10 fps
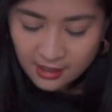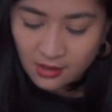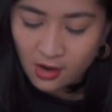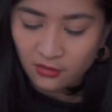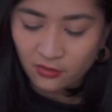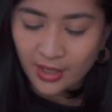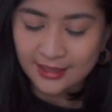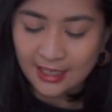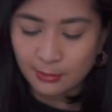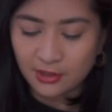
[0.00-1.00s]
the Off-White
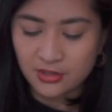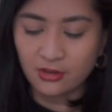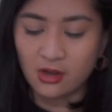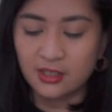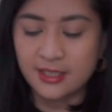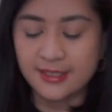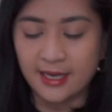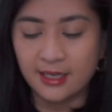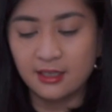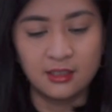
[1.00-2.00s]
labels are all
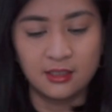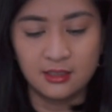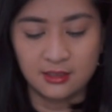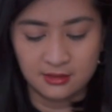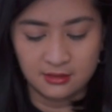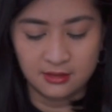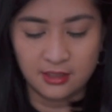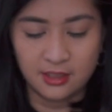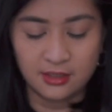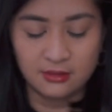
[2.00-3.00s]
inside.
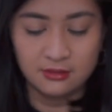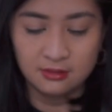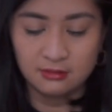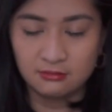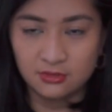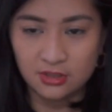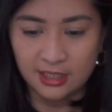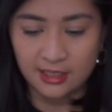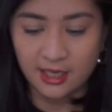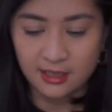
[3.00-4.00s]
There you go, just
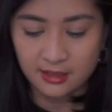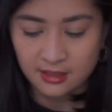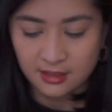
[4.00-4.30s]
like that.